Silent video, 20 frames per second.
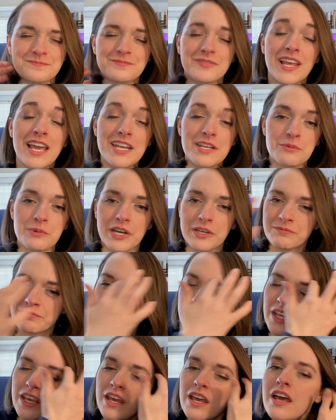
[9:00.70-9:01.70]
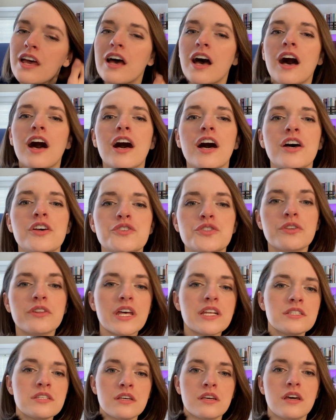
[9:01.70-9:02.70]
anyway, so
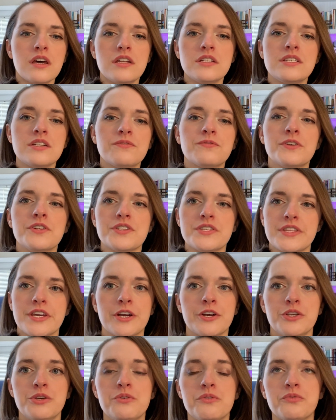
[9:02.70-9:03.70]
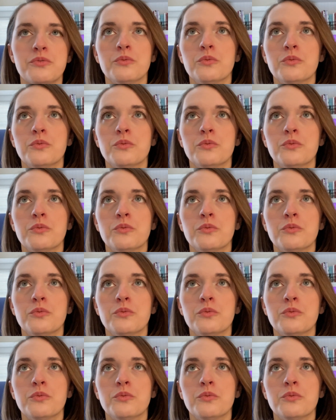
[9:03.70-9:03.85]
that's a difference there. You have